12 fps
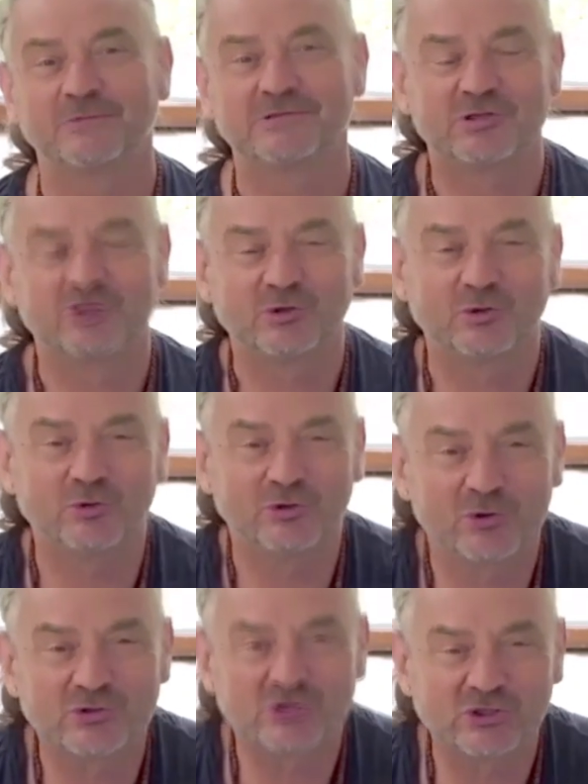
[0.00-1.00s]
to
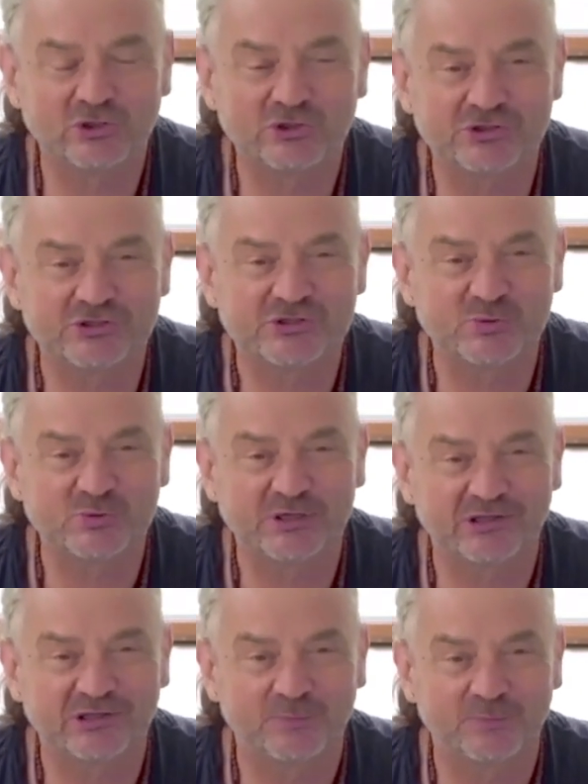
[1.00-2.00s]
Yoga Solutions
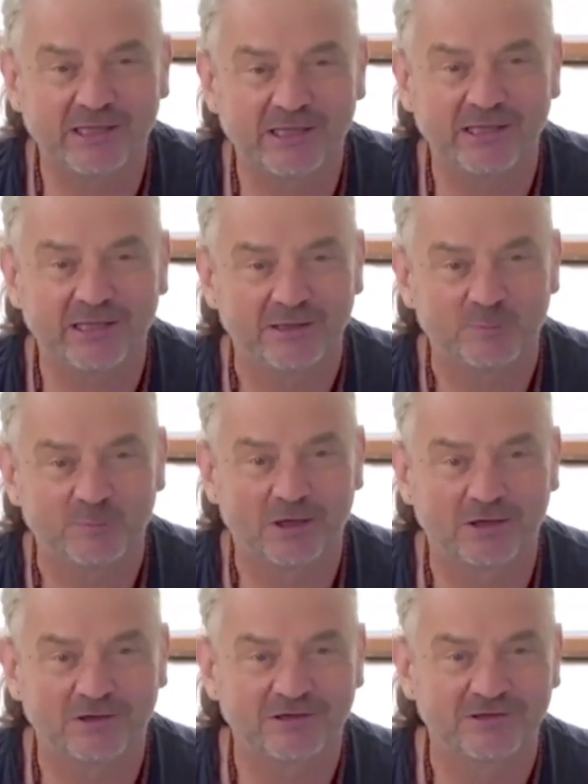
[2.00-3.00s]
with me,
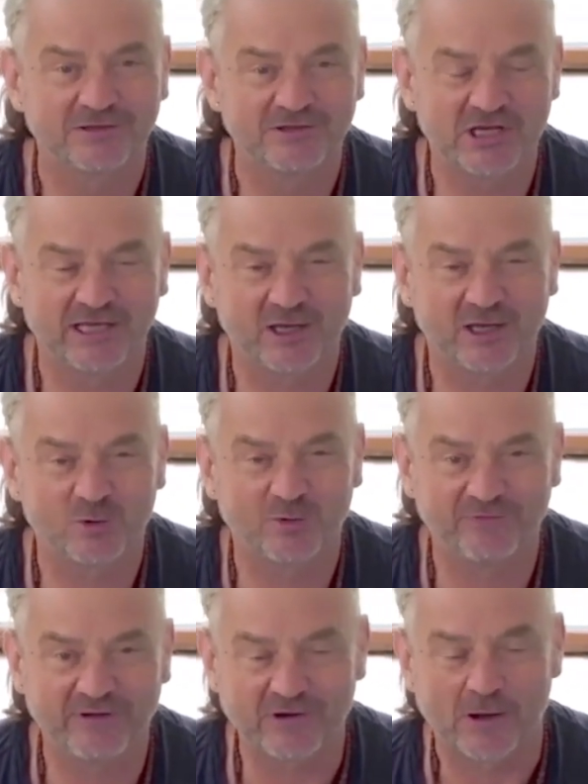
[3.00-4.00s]
Marc J.
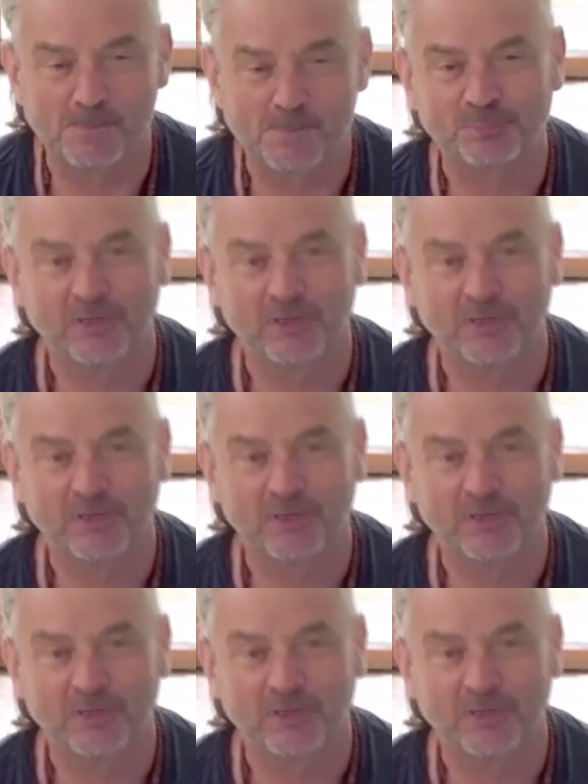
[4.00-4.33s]
Acquaviva.